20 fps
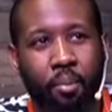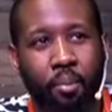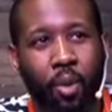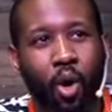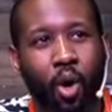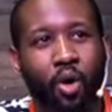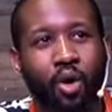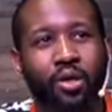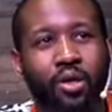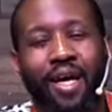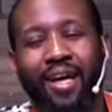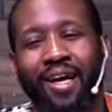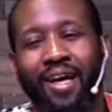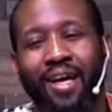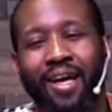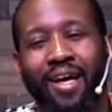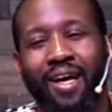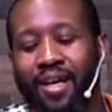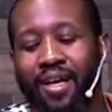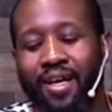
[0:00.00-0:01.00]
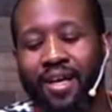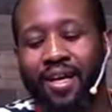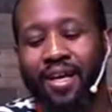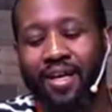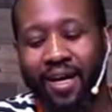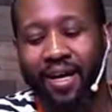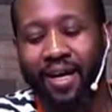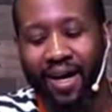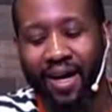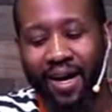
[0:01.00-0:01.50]
Moses,
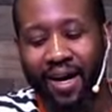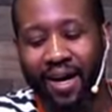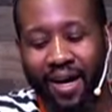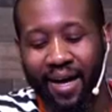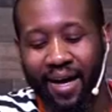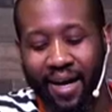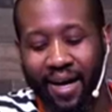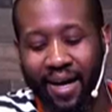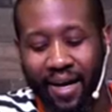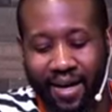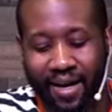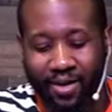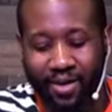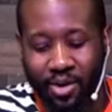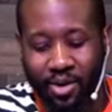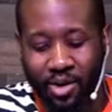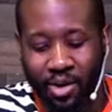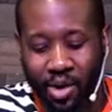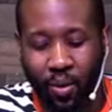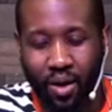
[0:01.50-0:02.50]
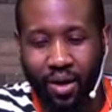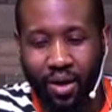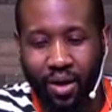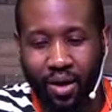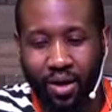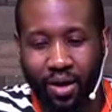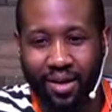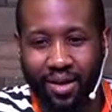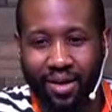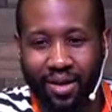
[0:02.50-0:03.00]
Noah
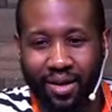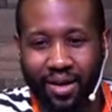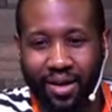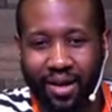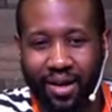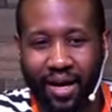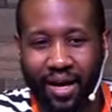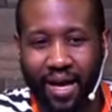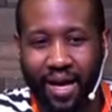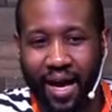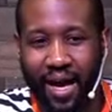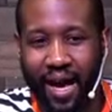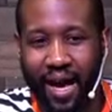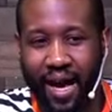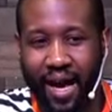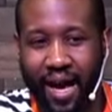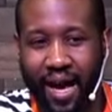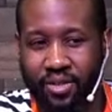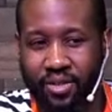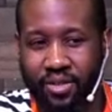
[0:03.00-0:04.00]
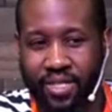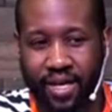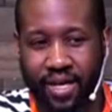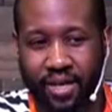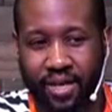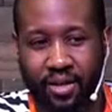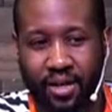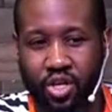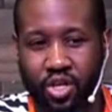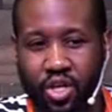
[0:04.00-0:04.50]
had to take
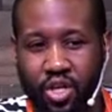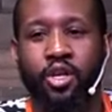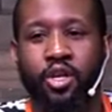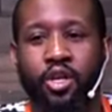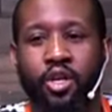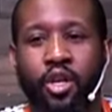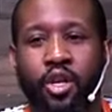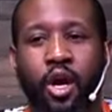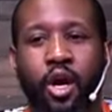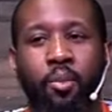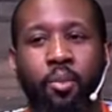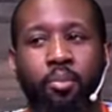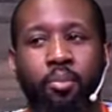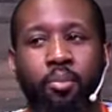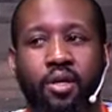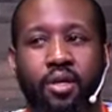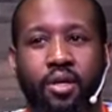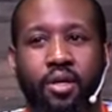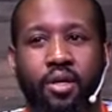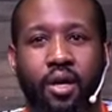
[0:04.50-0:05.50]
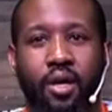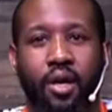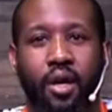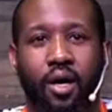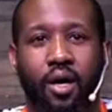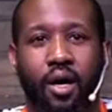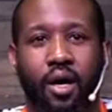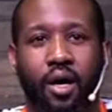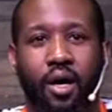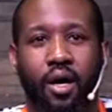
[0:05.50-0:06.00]
a certain number
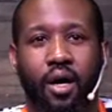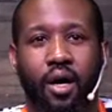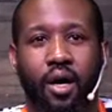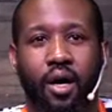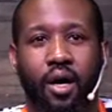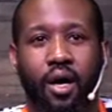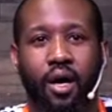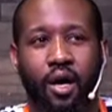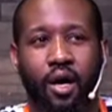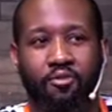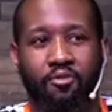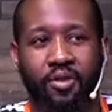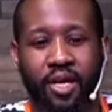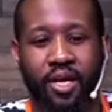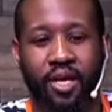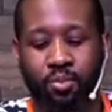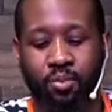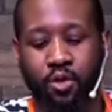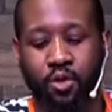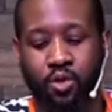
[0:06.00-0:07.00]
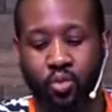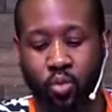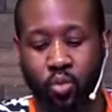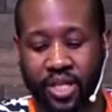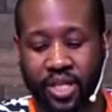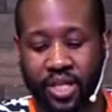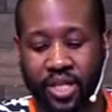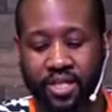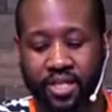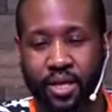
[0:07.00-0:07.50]
of animals
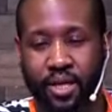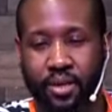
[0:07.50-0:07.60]
with him.